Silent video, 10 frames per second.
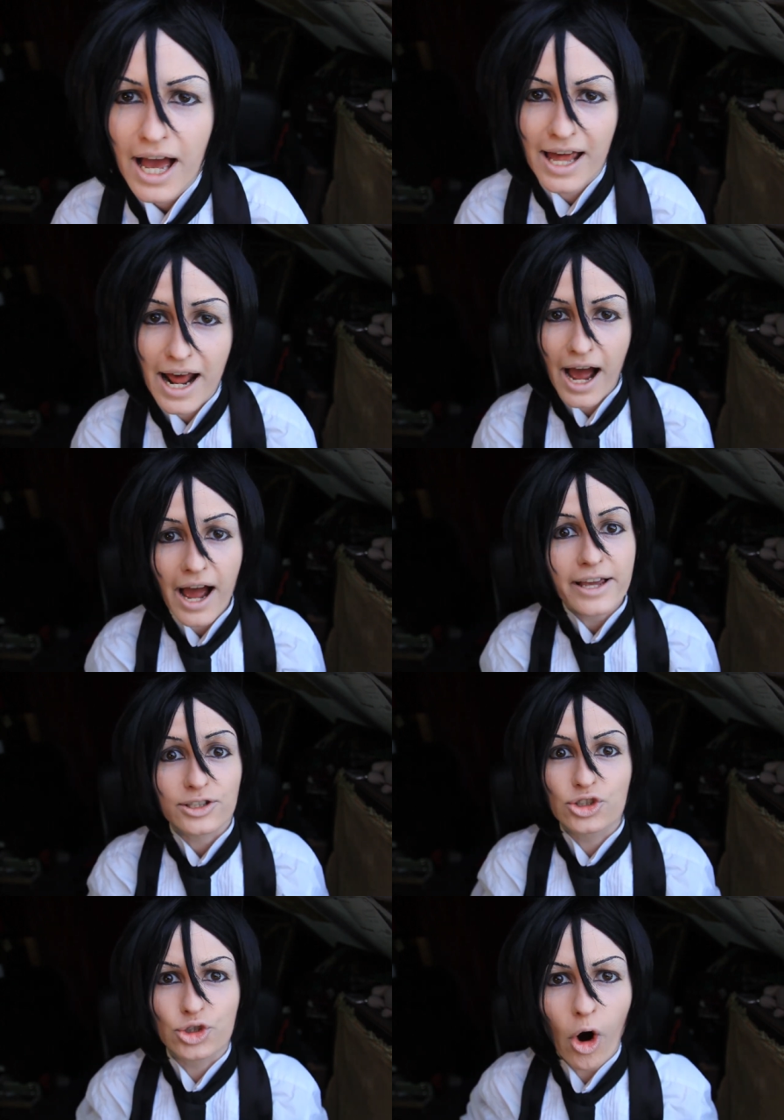And I
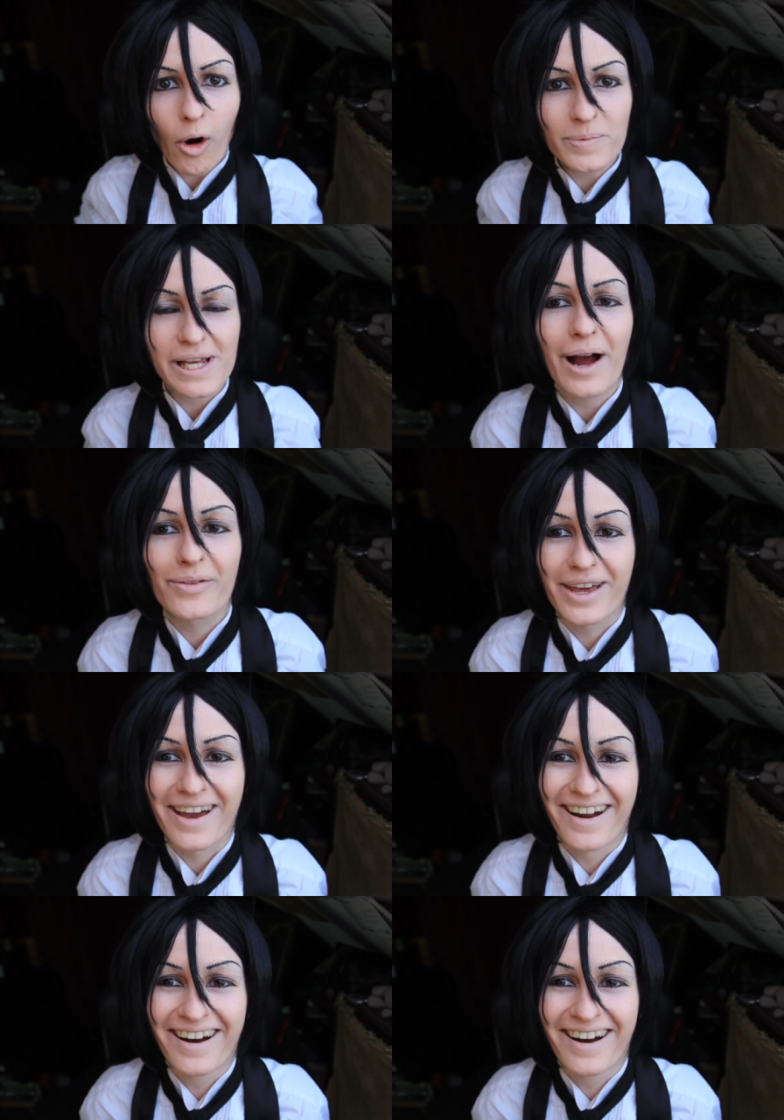stormed out there